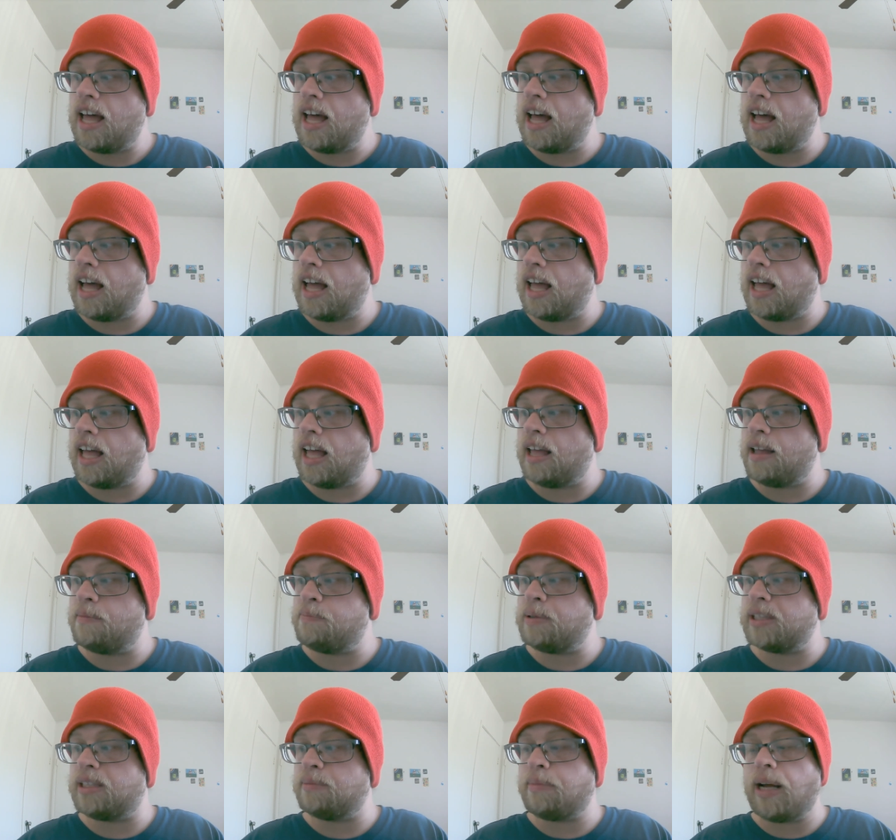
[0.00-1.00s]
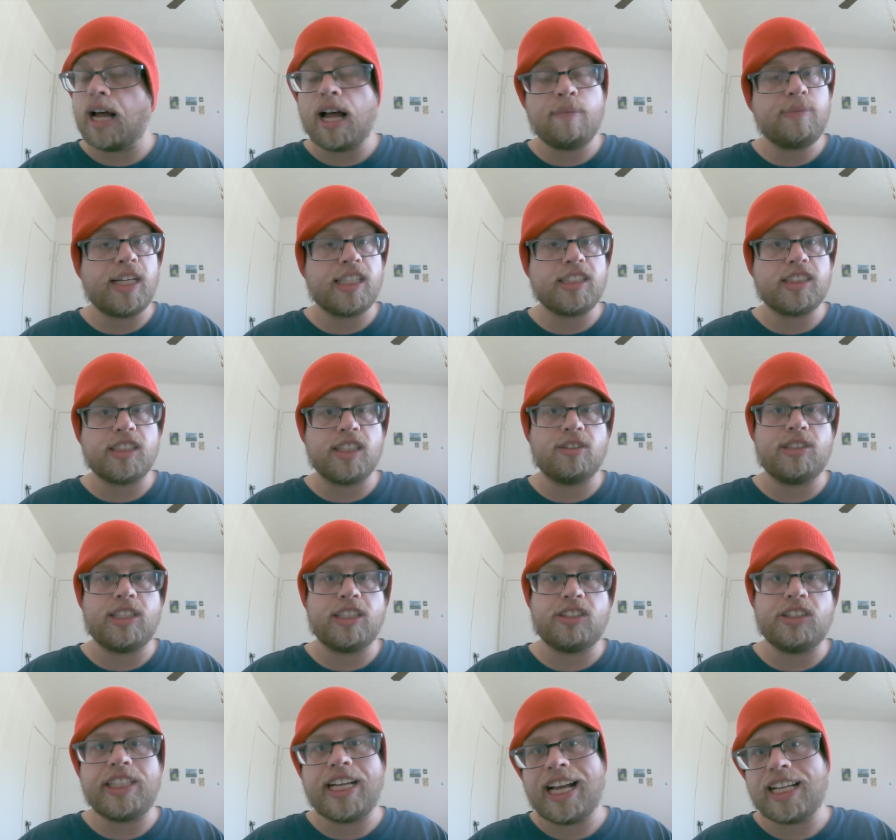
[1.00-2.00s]
Uh, but the mom does note
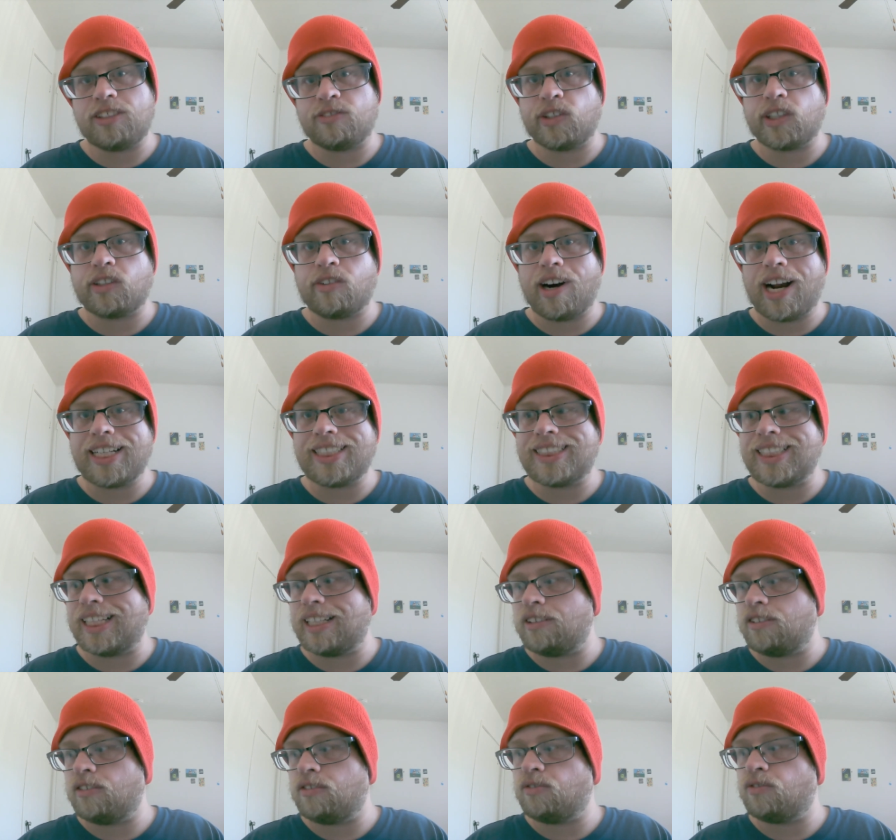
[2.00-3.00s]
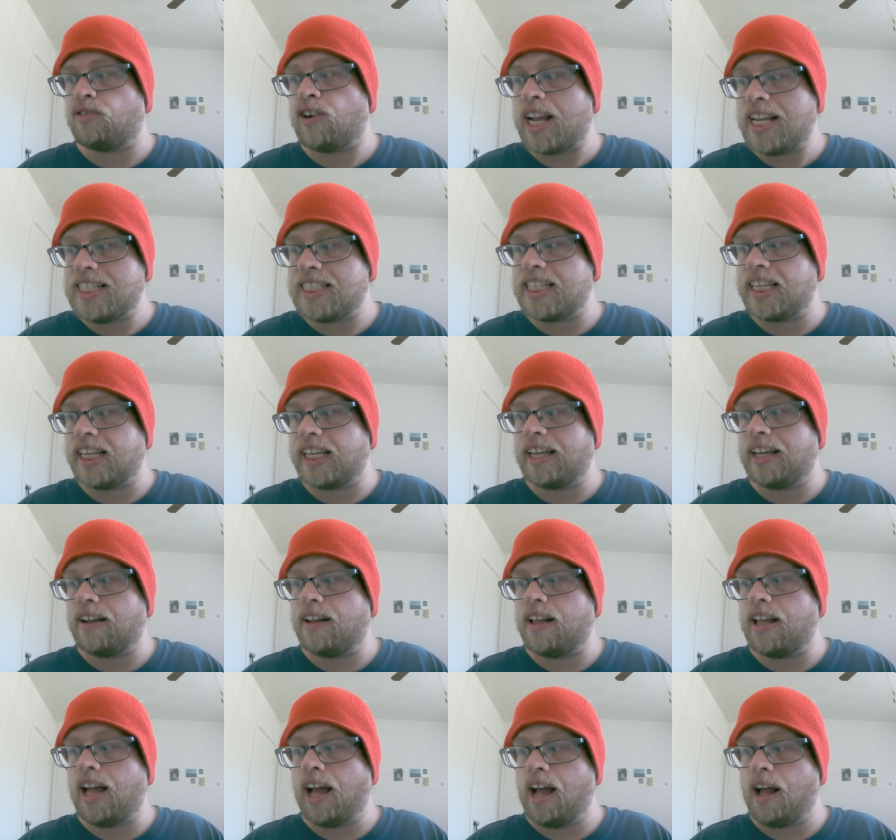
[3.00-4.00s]
that she has regrets in raising
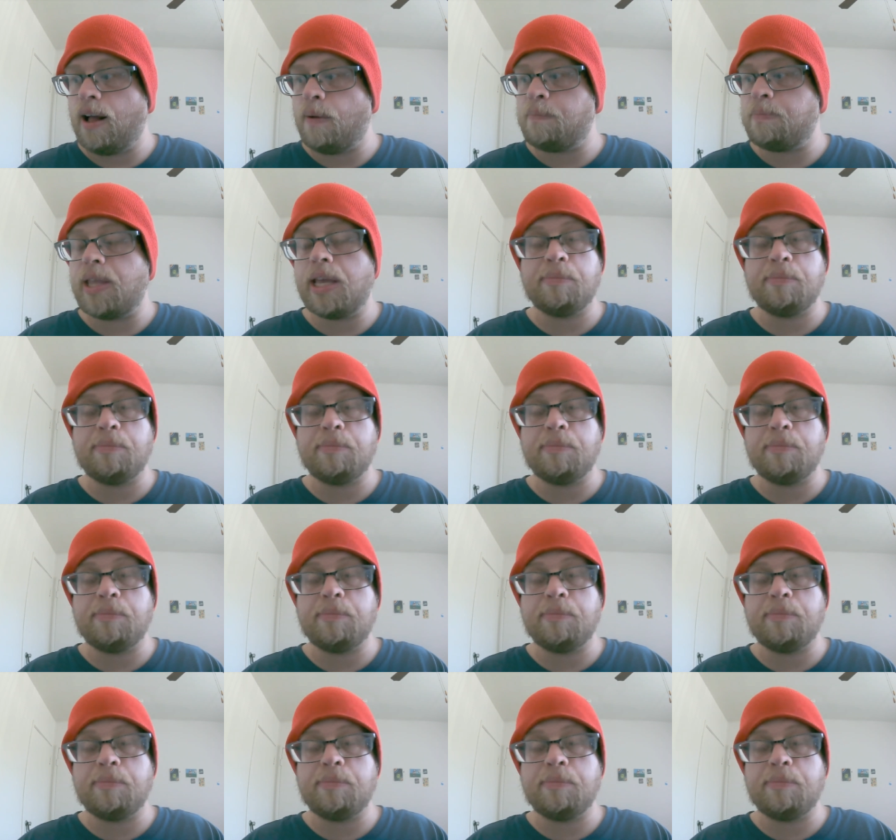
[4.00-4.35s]
um,